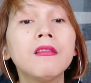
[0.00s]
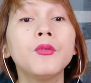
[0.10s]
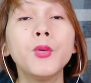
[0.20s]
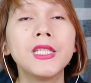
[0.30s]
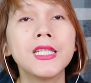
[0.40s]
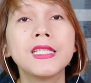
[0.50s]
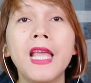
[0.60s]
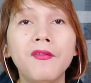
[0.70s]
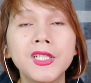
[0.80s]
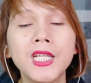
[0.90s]
witness
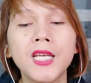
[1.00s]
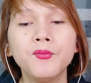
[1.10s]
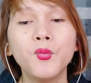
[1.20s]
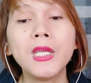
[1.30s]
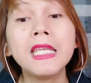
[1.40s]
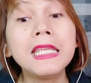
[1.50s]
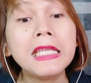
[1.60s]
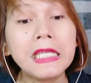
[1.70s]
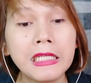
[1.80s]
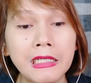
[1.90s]
every time we
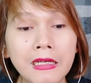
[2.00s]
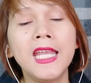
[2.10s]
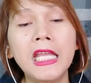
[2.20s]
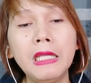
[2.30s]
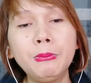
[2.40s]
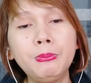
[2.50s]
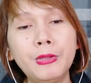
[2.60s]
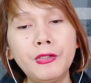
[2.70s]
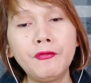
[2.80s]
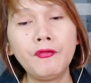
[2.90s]
hear him
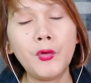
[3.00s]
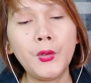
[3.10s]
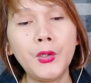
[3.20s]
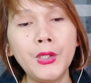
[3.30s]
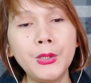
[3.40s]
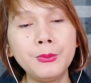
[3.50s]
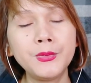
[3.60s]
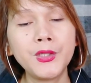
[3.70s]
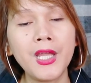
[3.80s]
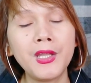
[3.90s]
perform
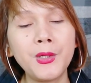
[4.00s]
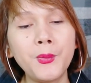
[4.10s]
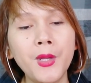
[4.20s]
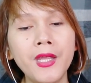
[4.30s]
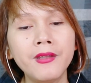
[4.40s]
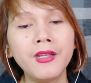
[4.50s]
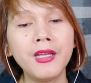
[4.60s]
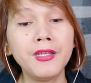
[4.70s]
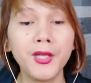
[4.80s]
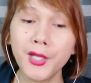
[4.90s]
together with
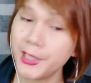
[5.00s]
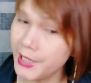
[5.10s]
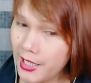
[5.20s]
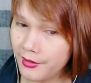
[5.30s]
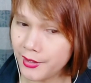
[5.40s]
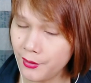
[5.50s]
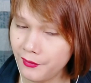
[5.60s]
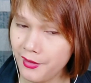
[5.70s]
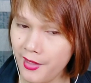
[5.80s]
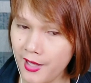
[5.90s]
another talent
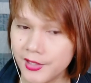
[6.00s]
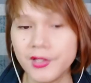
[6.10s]
over there.